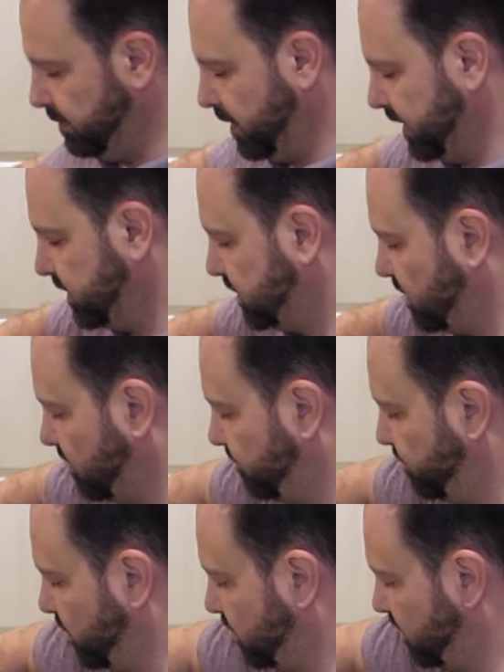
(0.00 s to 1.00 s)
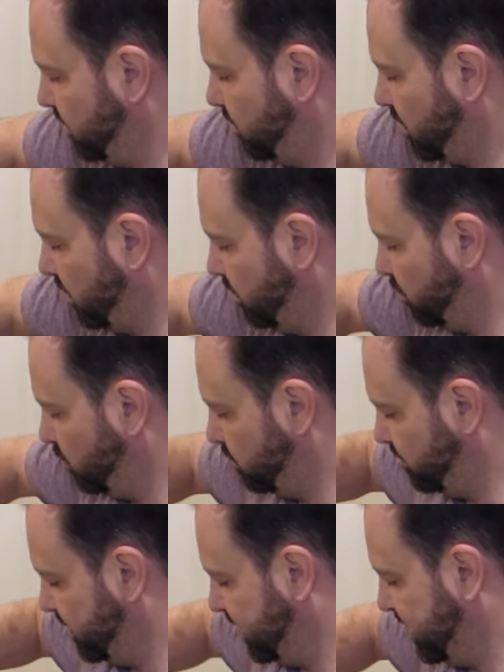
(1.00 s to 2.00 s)
make stuff, but you kind of,
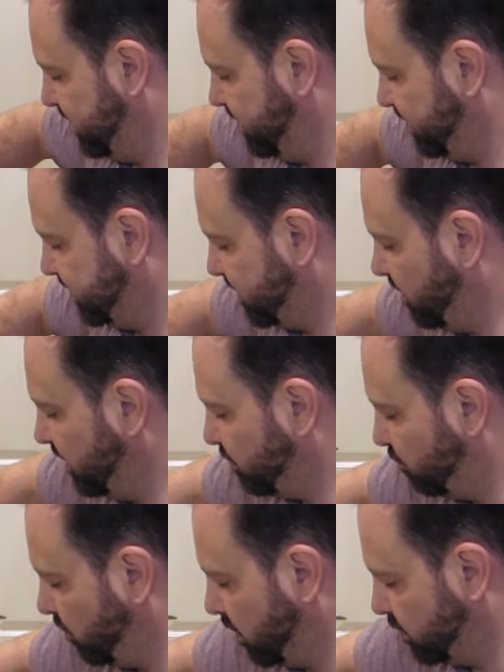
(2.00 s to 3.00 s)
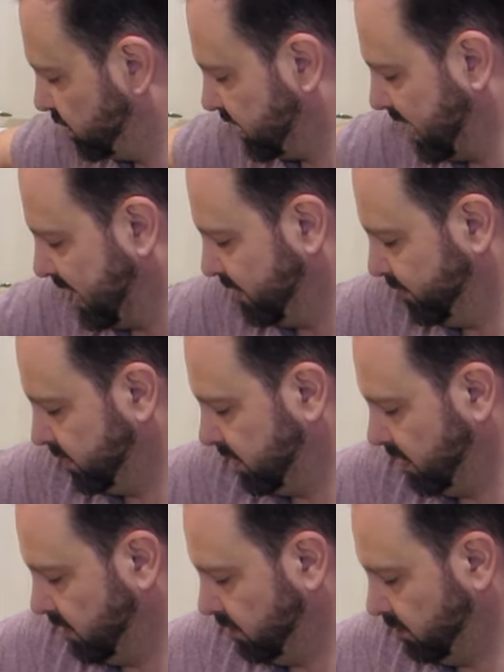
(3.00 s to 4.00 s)
it's like roast lamb, isn't
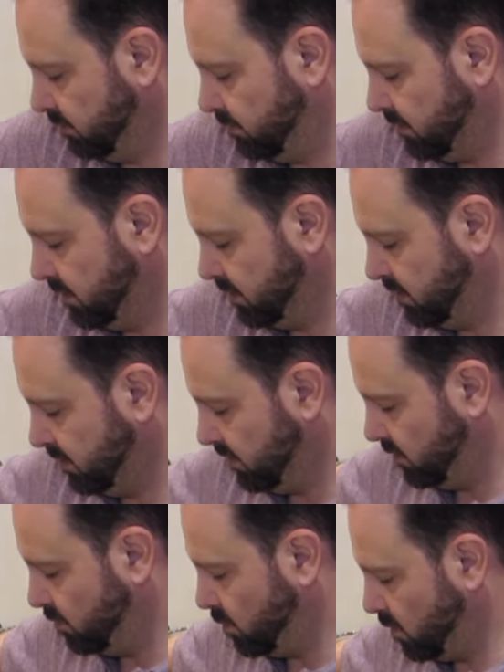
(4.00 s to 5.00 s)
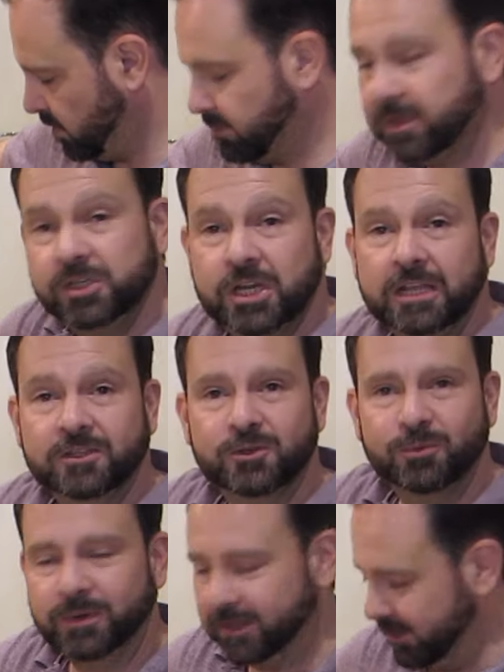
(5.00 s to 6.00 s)
it? You want to be gentle
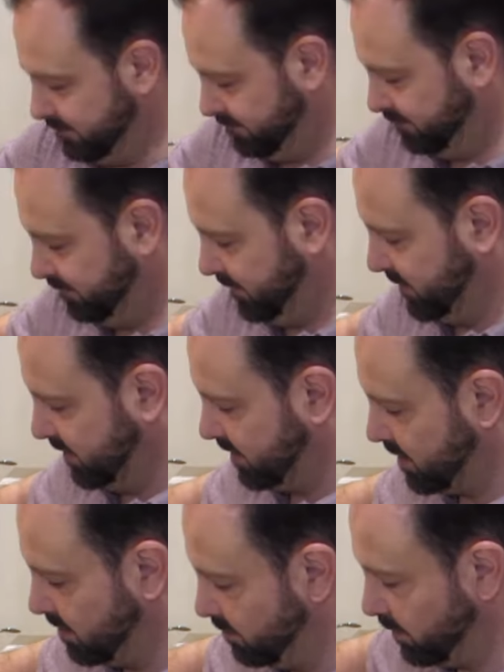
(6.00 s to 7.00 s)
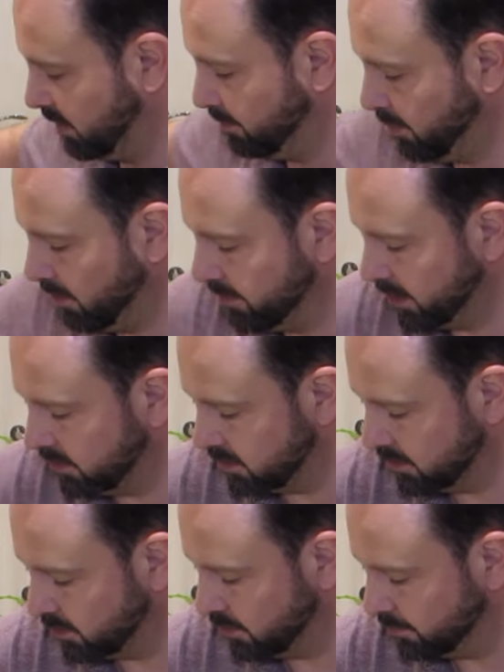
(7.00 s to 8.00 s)
with it. So we're going to pop those
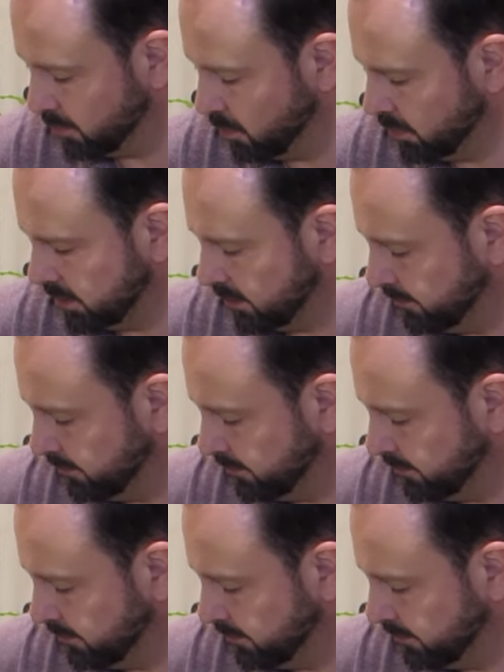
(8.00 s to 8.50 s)
onto a board,